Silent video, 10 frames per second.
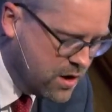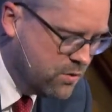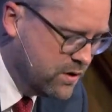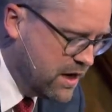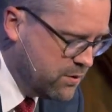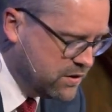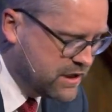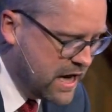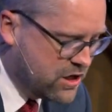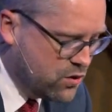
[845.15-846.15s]
when they will
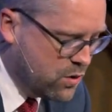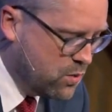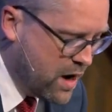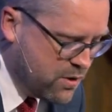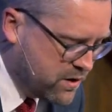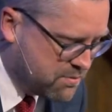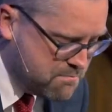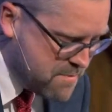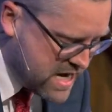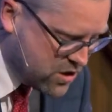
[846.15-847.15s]
take you away with
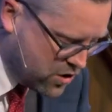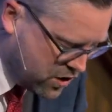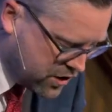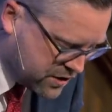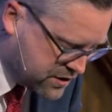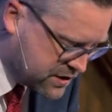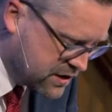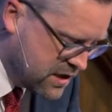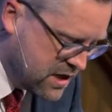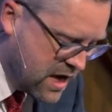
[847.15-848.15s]
meat hooks
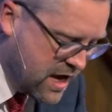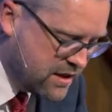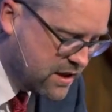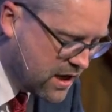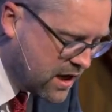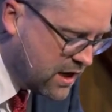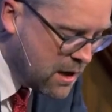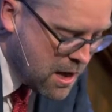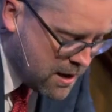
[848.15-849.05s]
and the